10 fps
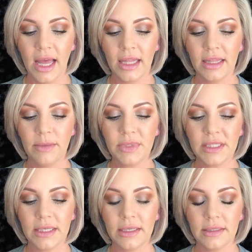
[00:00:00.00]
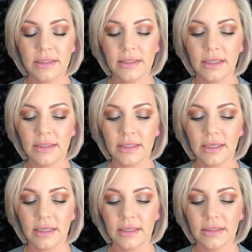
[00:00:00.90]
Lip Sense. This
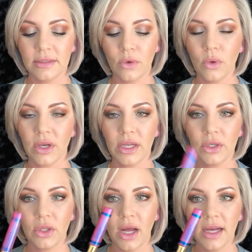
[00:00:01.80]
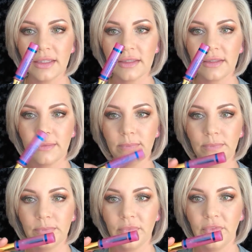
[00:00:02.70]
is Orchid Gloss.
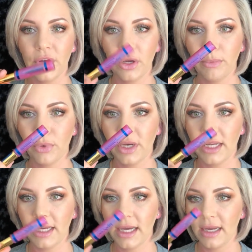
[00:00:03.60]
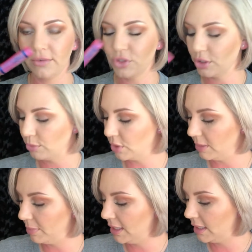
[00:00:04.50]
Very pretty, kind of shimmery
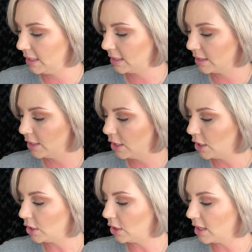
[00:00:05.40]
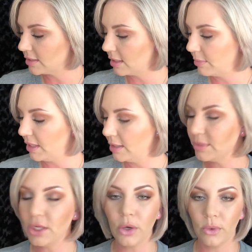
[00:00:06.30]
pink gloss on my lips.
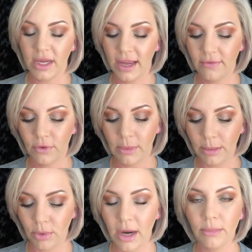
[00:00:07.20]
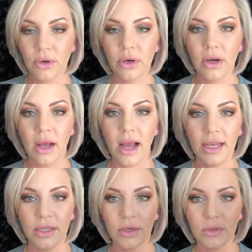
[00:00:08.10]
Oh, and for my primer, I
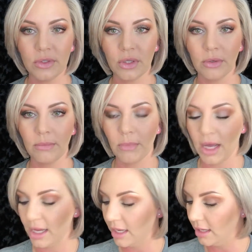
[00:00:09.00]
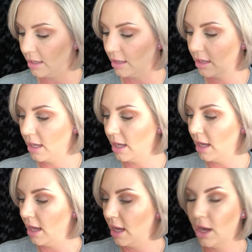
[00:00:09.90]
use my
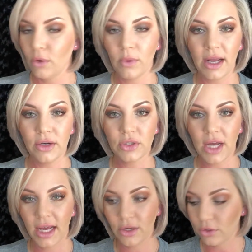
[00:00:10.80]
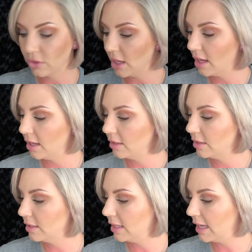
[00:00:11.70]
Ride or Die Guerlain
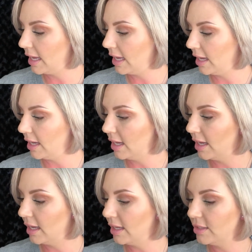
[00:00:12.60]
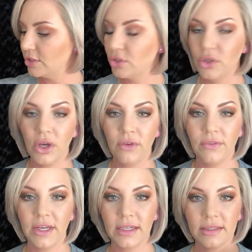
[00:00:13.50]
and Studio
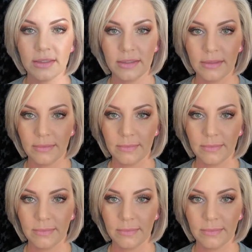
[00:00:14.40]
Fix